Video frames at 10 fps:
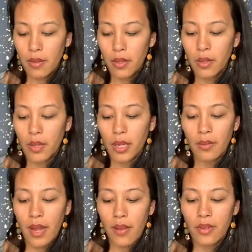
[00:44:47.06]
you can
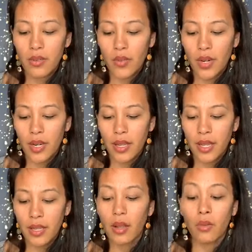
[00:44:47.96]
even have different
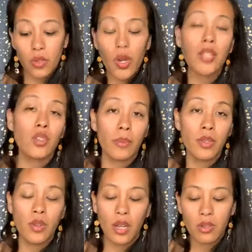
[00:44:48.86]
things,
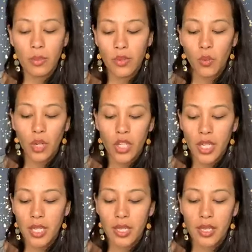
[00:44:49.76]
transcripts,
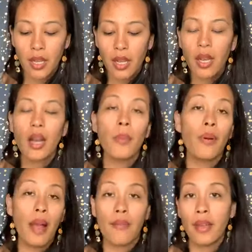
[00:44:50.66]
worksheets, a
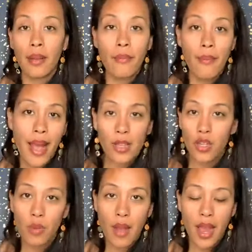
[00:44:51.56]
private
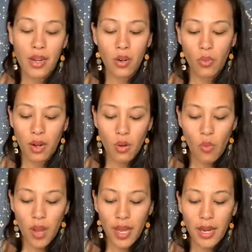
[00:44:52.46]
mastermind or
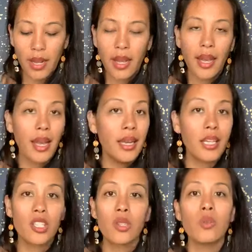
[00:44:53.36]
one-on-one. Any
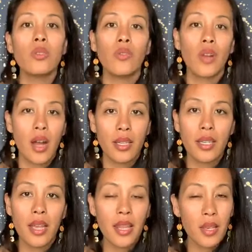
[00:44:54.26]
exclusive
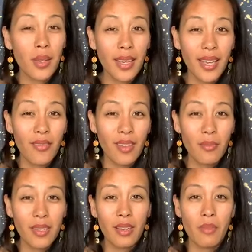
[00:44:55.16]
content that you can give them
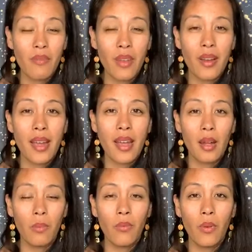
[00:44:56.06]
is going to be very
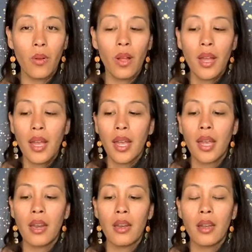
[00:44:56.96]
helpful
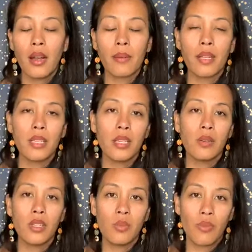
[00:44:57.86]
in
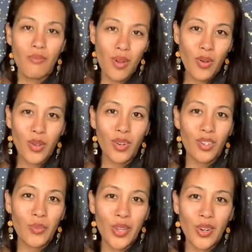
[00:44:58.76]
continuing to promote your
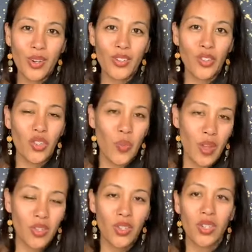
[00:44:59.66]
speakers and your
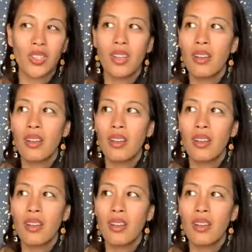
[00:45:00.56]
sponsors,